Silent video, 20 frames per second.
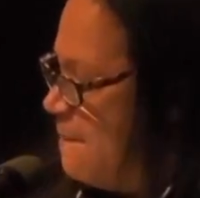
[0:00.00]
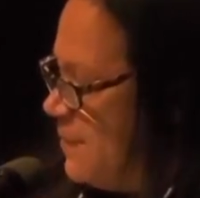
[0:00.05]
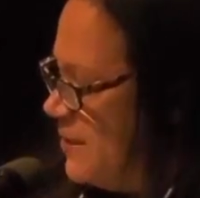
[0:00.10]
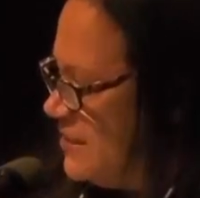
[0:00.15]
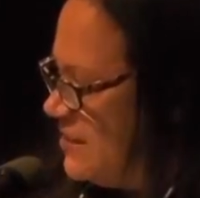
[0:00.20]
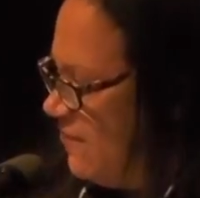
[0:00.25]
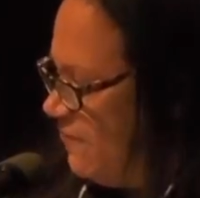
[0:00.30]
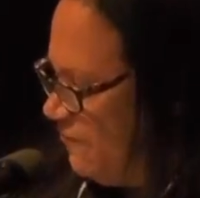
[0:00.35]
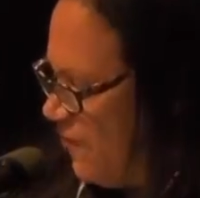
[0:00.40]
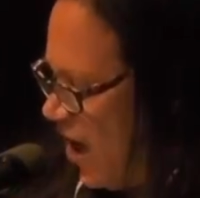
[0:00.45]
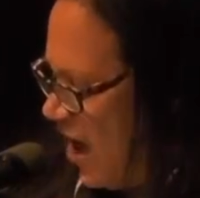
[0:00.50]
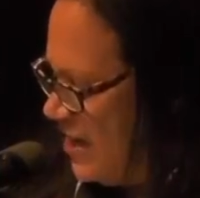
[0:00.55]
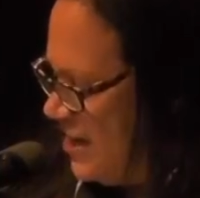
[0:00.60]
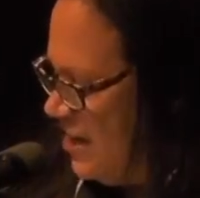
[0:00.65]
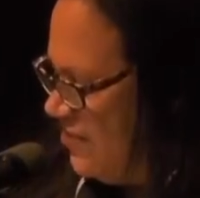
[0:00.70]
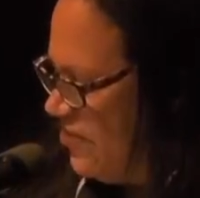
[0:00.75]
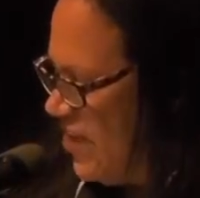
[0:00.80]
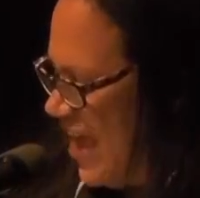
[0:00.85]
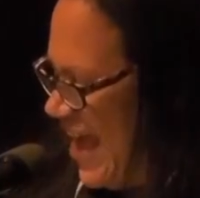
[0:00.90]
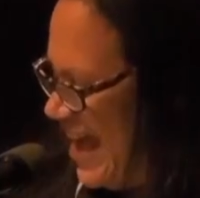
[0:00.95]
but
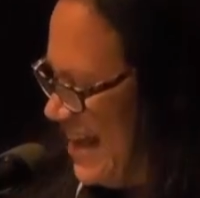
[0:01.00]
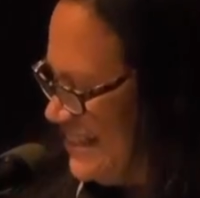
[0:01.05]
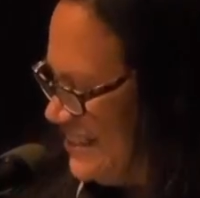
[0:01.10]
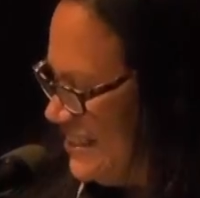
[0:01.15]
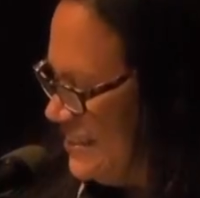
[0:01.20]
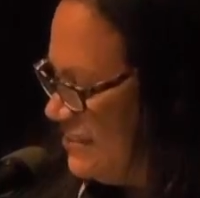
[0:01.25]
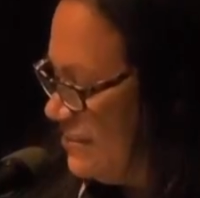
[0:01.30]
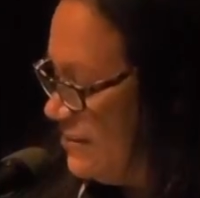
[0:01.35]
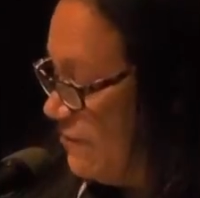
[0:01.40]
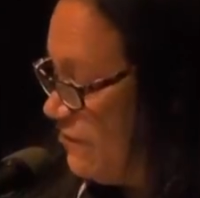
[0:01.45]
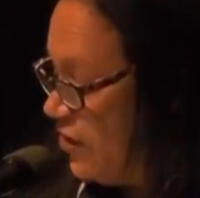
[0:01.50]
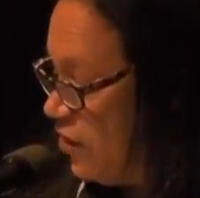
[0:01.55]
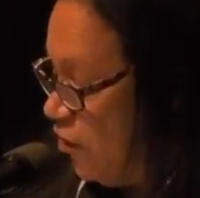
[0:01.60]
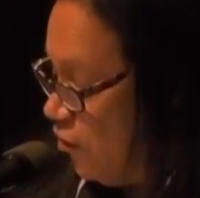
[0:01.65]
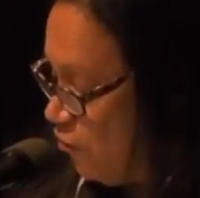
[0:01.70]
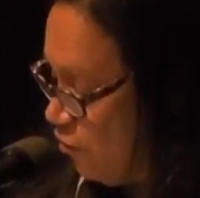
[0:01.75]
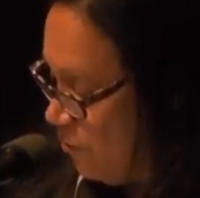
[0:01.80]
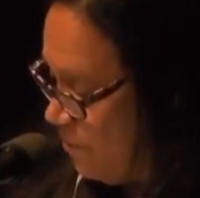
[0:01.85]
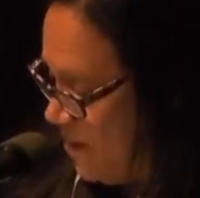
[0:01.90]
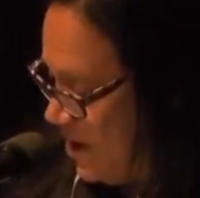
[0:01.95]
defining the essence of
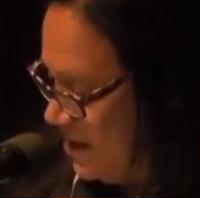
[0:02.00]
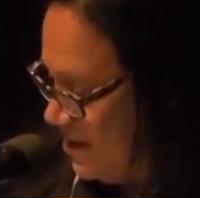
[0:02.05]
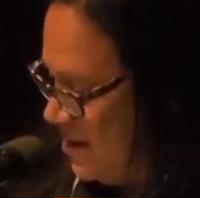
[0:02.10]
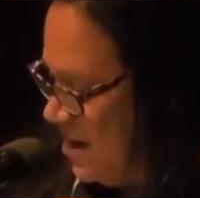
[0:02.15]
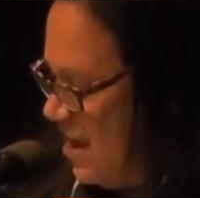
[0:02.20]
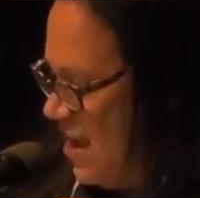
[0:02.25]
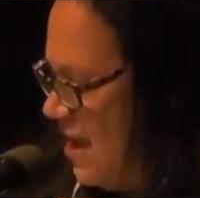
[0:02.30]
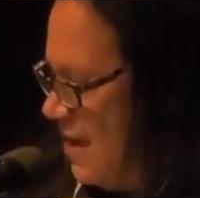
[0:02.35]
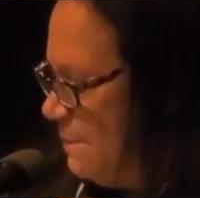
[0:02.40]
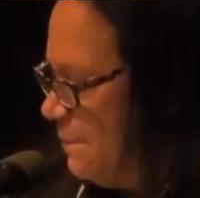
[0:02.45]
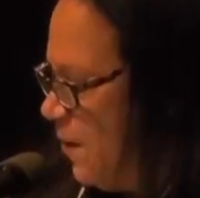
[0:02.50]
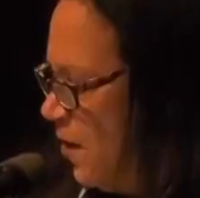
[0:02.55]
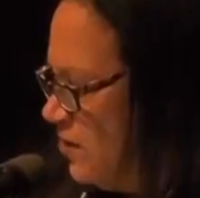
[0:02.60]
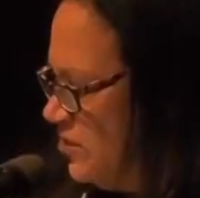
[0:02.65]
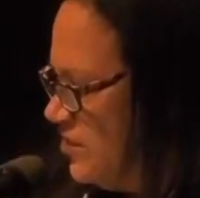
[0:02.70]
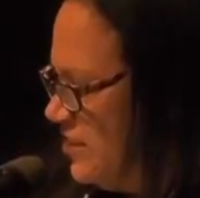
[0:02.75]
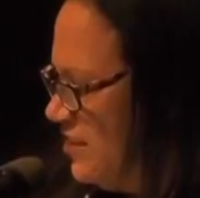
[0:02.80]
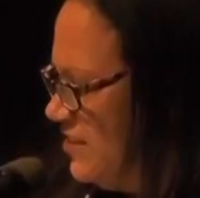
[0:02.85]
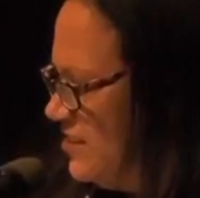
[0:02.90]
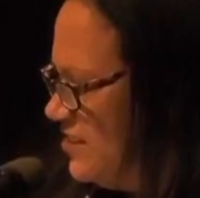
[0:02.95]
the urban and
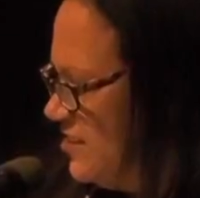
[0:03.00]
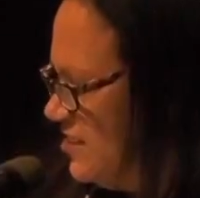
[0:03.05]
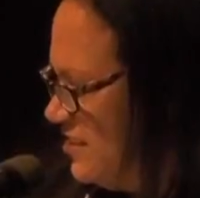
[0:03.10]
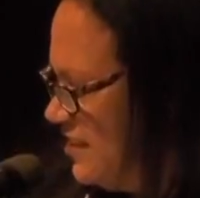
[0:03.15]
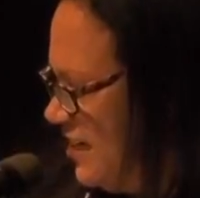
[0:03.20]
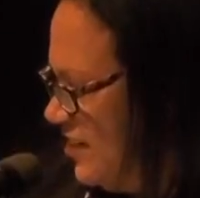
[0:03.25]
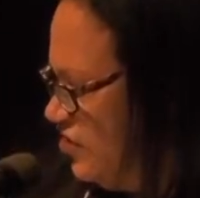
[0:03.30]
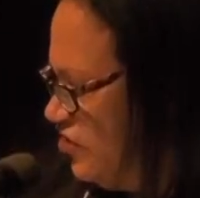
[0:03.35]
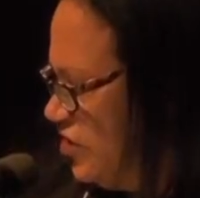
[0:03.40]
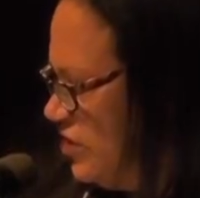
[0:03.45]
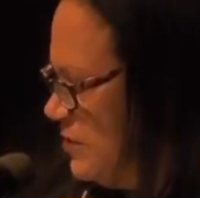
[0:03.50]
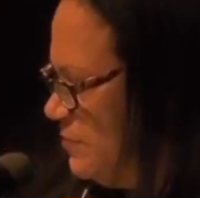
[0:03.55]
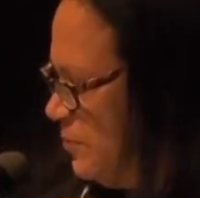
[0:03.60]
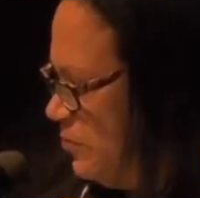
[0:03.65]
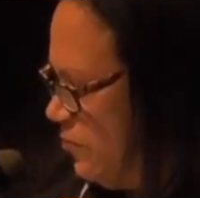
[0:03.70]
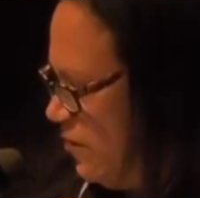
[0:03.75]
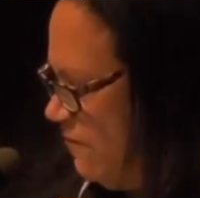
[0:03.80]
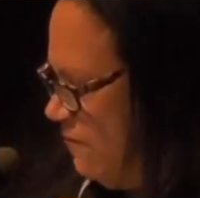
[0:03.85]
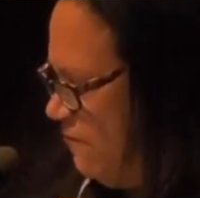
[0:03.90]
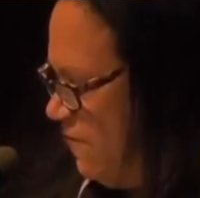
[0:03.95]
parsing distinctions
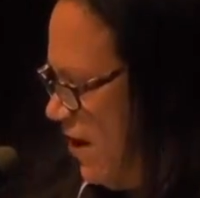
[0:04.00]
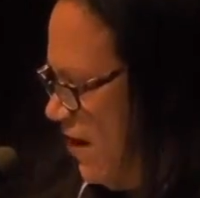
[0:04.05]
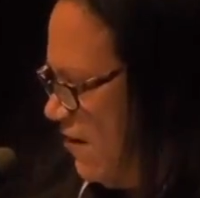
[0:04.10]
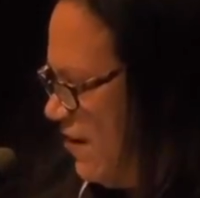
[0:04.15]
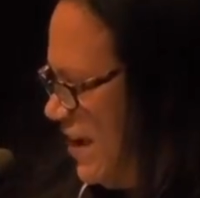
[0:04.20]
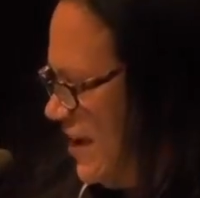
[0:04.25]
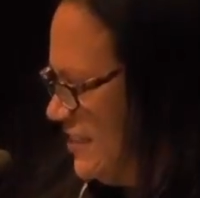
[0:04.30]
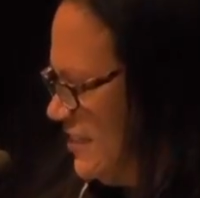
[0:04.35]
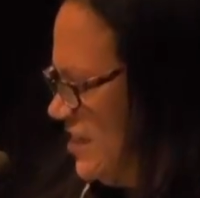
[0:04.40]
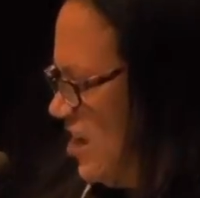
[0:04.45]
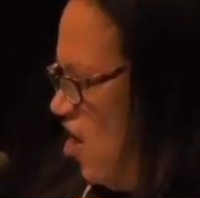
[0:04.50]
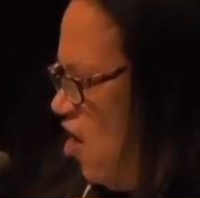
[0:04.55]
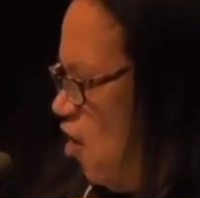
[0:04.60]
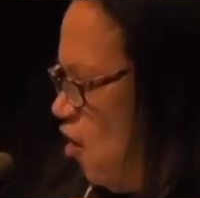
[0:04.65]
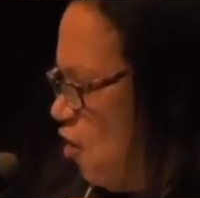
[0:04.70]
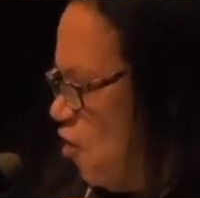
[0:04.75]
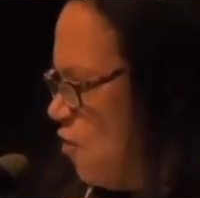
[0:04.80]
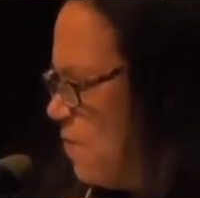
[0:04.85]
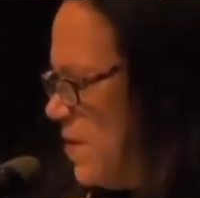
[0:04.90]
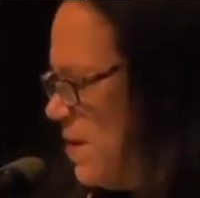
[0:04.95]
between various
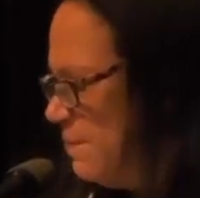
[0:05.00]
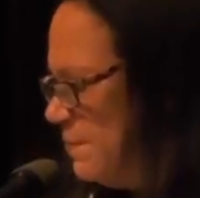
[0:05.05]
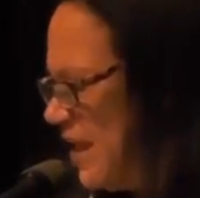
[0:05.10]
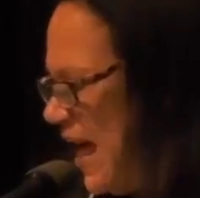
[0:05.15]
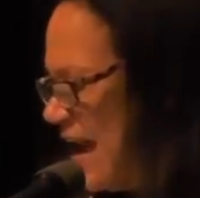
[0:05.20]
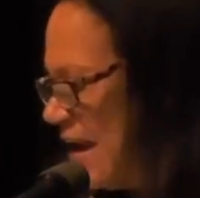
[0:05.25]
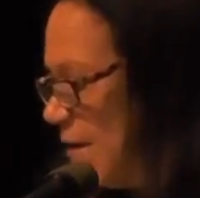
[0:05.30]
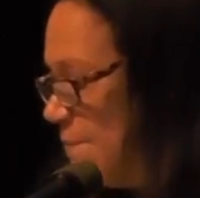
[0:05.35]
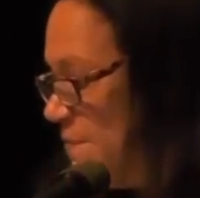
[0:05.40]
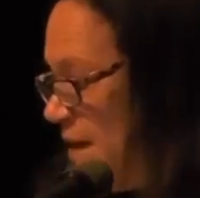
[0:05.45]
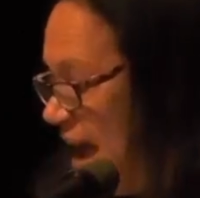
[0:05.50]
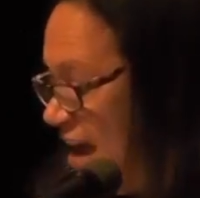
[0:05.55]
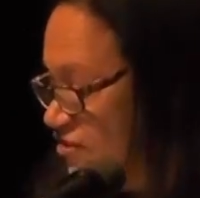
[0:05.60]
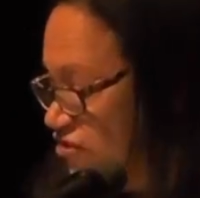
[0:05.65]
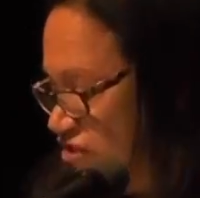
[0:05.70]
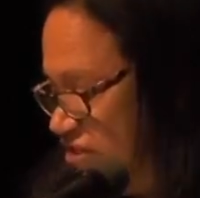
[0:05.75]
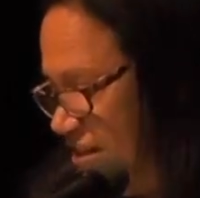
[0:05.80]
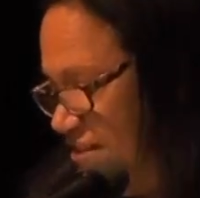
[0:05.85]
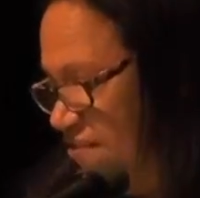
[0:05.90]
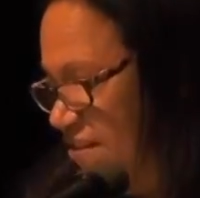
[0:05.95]
urban black
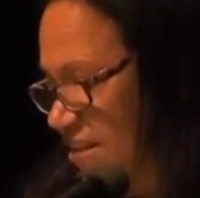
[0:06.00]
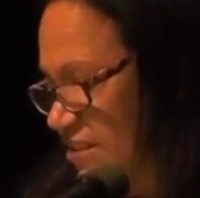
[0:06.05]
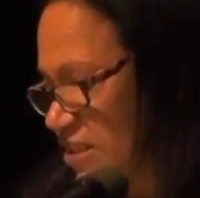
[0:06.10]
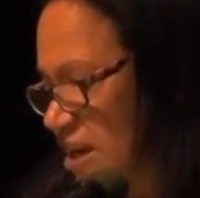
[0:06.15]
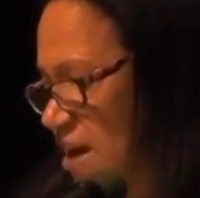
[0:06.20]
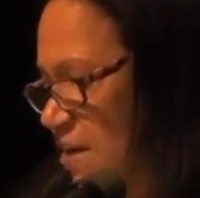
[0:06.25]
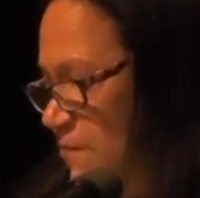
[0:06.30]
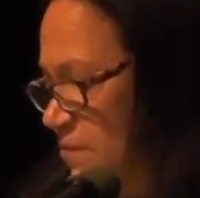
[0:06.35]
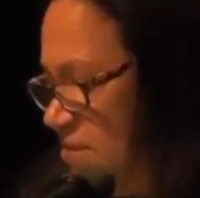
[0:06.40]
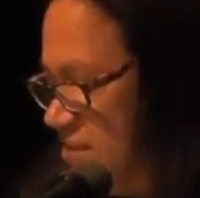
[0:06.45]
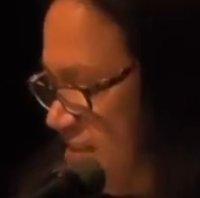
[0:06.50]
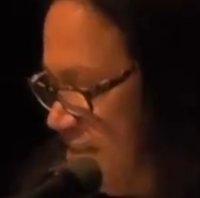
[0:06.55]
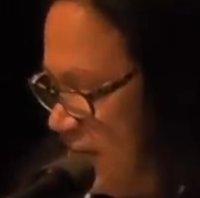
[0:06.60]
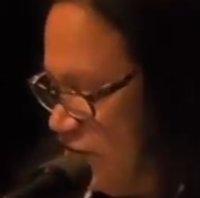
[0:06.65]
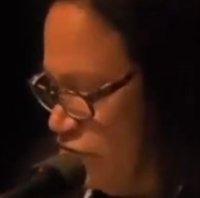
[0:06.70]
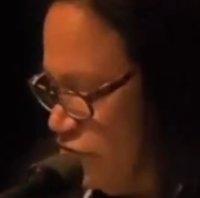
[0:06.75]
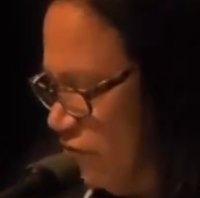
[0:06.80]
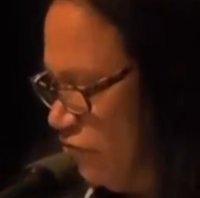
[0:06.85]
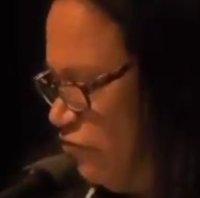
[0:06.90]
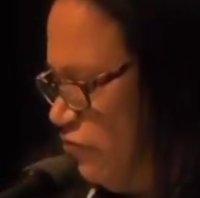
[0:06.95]
imaginaries was
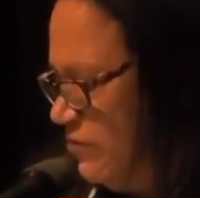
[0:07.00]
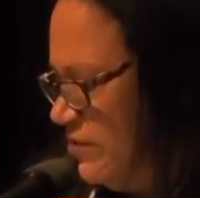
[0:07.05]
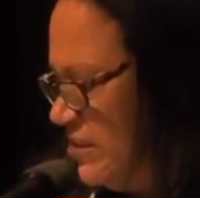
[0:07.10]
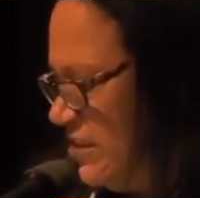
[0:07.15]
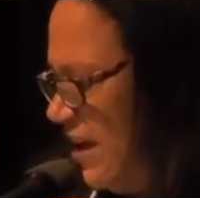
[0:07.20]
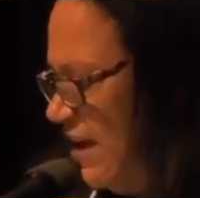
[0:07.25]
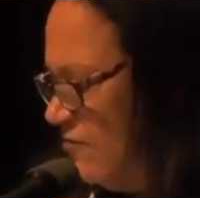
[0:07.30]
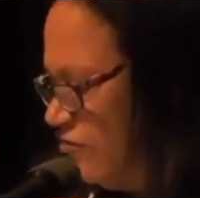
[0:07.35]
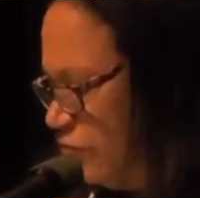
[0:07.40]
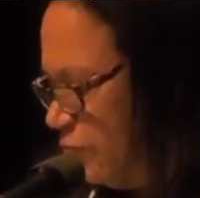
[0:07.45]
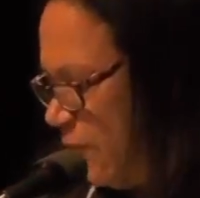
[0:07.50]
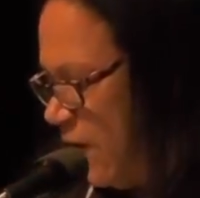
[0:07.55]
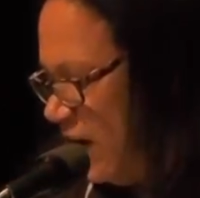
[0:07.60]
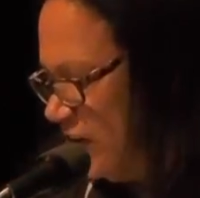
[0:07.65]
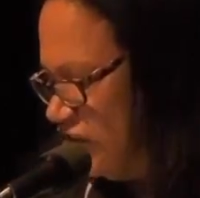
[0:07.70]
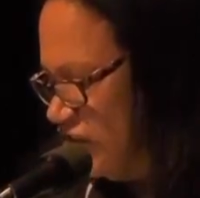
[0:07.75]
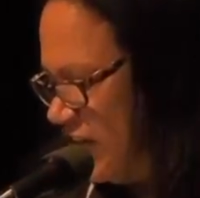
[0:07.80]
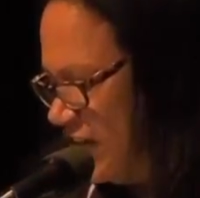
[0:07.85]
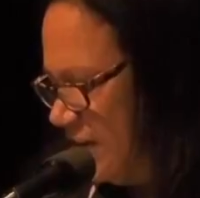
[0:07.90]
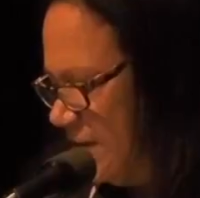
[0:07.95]
central to his life's
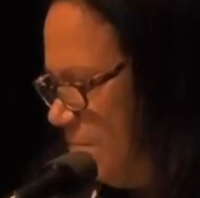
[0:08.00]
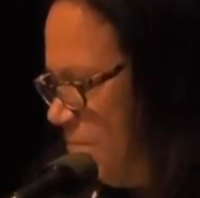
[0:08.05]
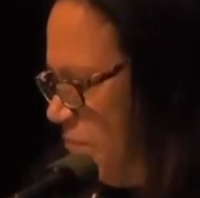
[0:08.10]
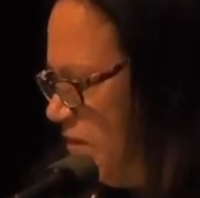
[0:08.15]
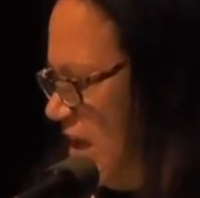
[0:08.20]
project.